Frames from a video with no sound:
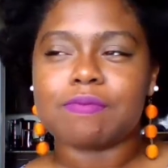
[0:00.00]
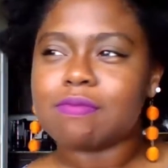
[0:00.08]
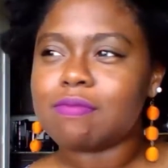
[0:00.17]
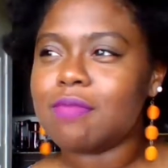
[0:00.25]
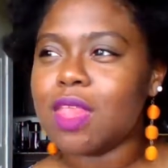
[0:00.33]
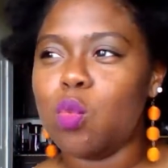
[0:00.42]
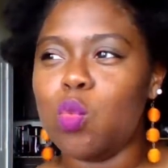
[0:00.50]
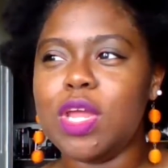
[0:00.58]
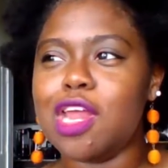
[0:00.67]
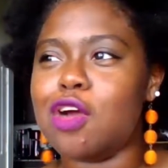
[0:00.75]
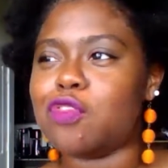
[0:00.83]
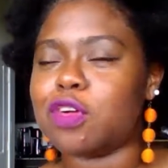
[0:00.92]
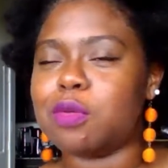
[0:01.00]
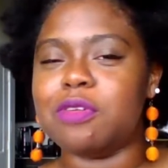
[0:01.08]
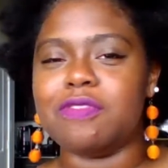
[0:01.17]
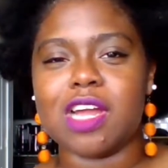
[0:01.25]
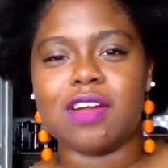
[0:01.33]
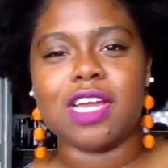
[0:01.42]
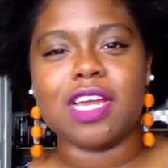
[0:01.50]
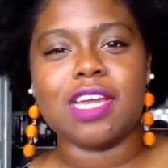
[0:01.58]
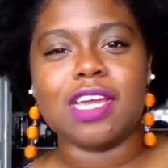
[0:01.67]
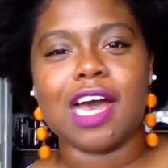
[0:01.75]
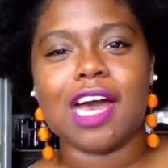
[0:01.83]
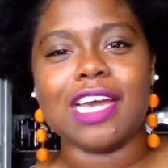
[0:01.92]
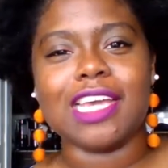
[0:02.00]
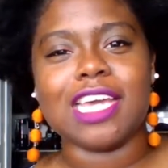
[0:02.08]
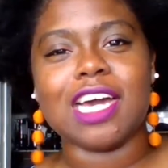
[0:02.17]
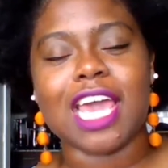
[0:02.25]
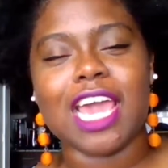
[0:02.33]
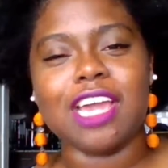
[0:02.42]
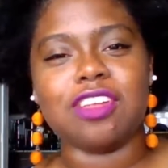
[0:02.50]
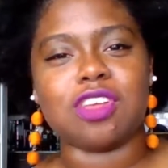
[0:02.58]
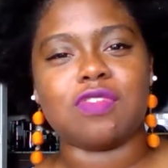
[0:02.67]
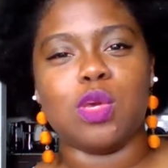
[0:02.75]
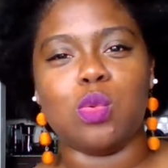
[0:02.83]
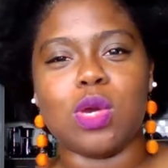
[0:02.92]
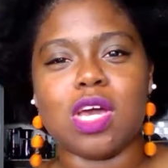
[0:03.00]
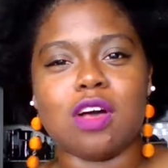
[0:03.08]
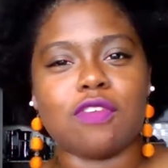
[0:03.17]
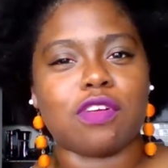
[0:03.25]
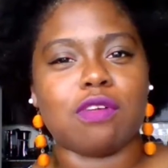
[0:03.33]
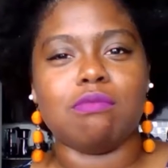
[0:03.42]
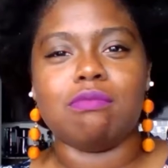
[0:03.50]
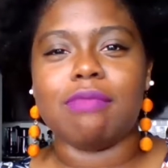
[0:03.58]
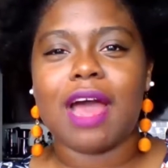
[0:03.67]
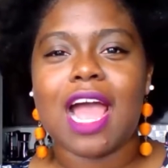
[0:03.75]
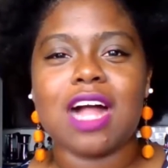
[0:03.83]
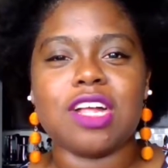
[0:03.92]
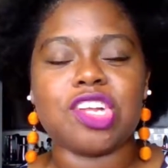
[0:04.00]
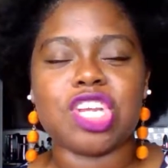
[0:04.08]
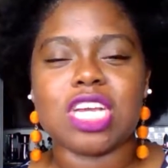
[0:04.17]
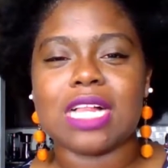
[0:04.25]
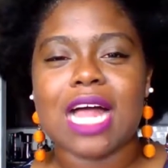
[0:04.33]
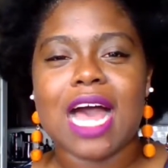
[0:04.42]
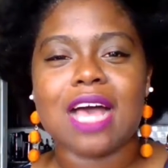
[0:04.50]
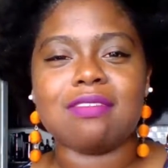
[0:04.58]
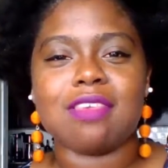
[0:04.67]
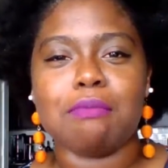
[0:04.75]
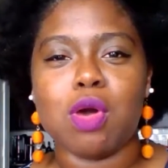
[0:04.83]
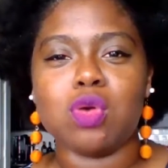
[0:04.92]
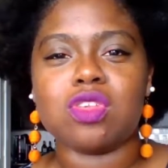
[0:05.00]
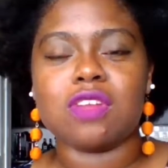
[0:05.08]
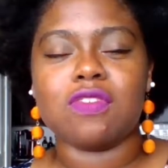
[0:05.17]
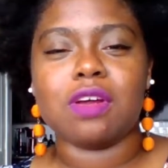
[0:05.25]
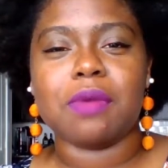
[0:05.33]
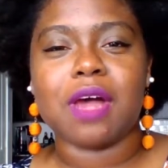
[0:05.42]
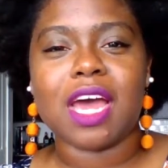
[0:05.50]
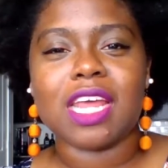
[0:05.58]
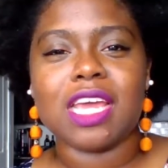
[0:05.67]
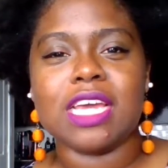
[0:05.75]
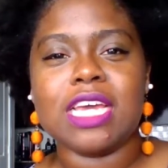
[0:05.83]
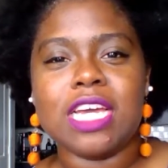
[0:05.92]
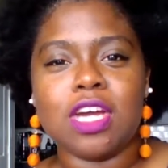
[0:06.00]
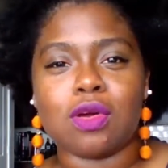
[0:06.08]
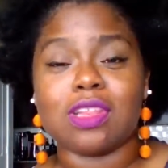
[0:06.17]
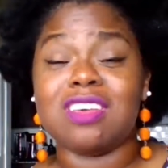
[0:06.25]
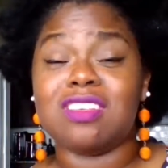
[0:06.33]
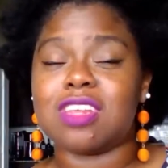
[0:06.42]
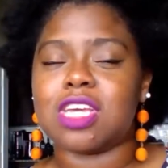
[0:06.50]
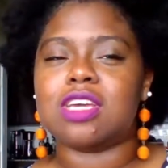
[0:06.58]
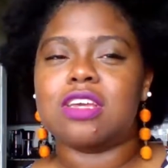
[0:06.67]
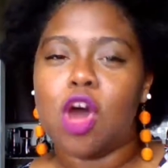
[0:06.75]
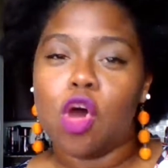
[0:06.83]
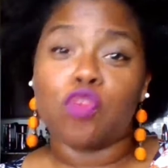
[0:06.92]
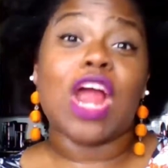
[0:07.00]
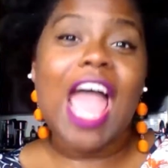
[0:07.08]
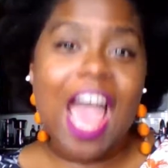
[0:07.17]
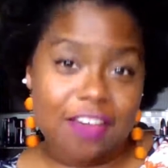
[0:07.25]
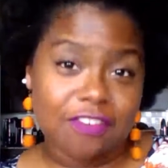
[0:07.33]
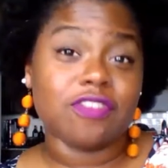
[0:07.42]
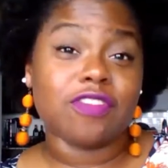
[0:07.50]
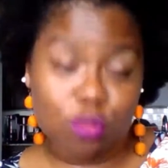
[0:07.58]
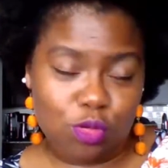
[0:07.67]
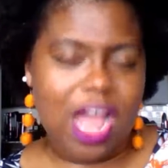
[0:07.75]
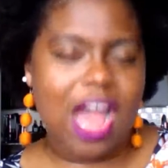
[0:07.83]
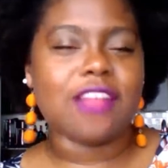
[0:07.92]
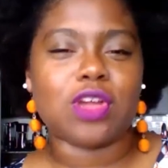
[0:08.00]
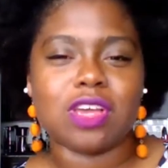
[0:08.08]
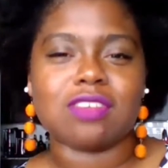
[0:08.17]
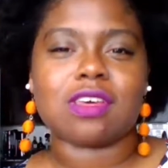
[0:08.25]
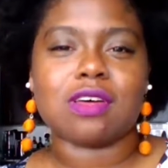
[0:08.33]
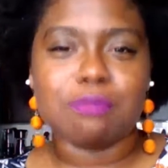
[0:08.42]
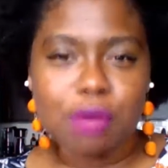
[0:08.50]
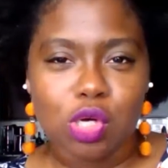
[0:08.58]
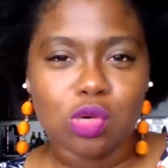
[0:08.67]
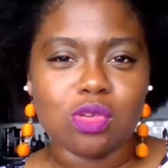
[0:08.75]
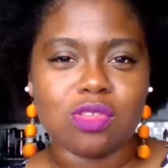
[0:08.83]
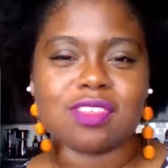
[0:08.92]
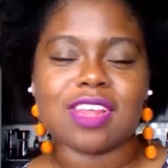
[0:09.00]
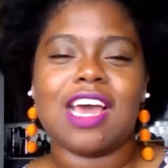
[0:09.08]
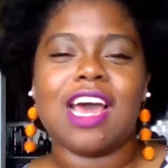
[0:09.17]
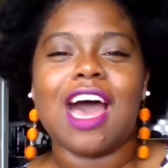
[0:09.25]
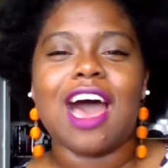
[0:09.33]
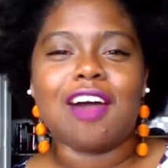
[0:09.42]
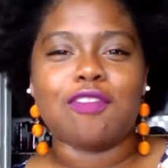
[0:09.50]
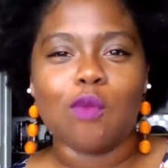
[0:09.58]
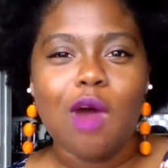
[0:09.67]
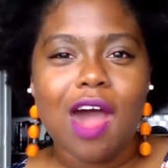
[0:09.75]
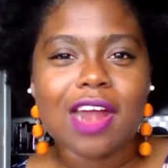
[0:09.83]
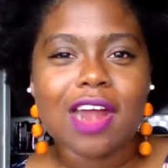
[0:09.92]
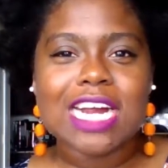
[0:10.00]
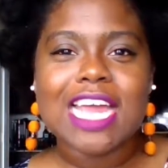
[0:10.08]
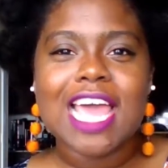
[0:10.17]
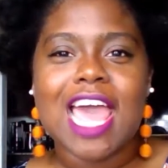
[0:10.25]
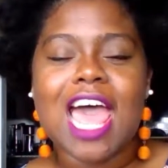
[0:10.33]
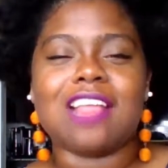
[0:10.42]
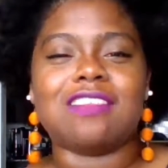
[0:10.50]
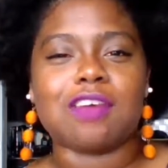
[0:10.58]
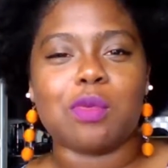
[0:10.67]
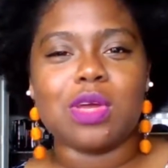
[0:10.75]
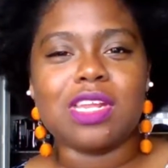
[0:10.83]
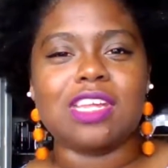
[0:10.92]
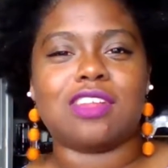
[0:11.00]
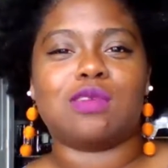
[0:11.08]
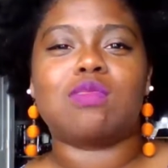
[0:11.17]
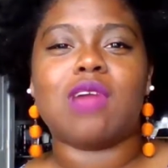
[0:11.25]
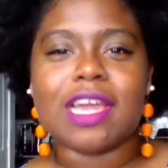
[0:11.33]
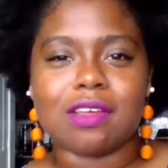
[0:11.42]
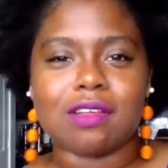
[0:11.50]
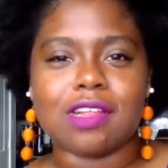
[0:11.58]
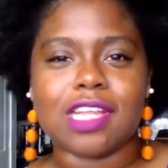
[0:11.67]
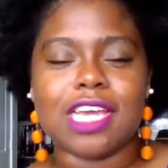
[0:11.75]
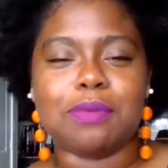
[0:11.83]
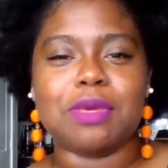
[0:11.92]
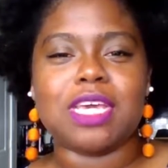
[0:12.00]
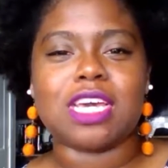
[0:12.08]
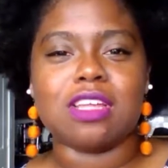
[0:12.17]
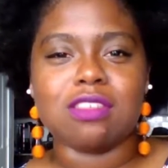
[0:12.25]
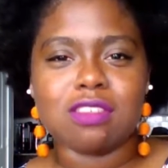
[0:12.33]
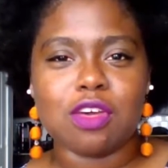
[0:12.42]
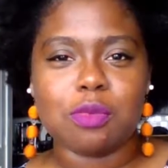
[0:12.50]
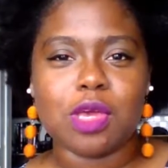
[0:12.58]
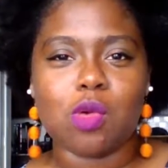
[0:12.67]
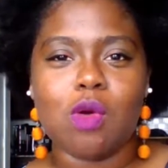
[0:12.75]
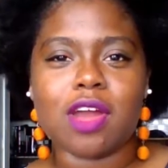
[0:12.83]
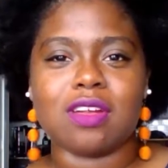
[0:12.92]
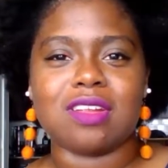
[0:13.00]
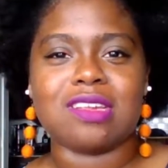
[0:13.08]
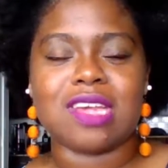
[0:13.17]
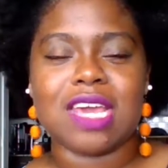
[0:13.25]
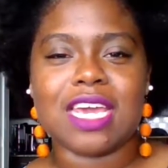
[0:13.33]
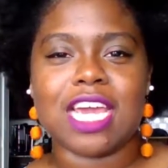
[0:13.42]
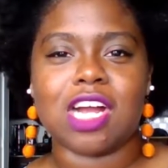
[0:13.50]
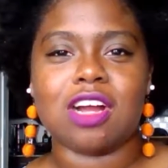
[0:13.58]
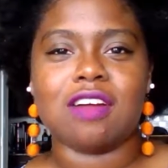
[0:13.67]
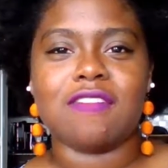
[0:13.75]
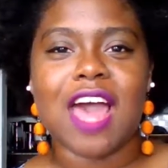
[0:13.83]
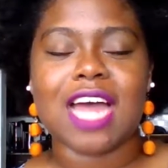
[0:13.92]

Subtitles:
we know from a very young age, if you will, from biology class, that most of our body, or at least over half of it rather, is composed of water. And so we need to regularly be consuming water to take care of that.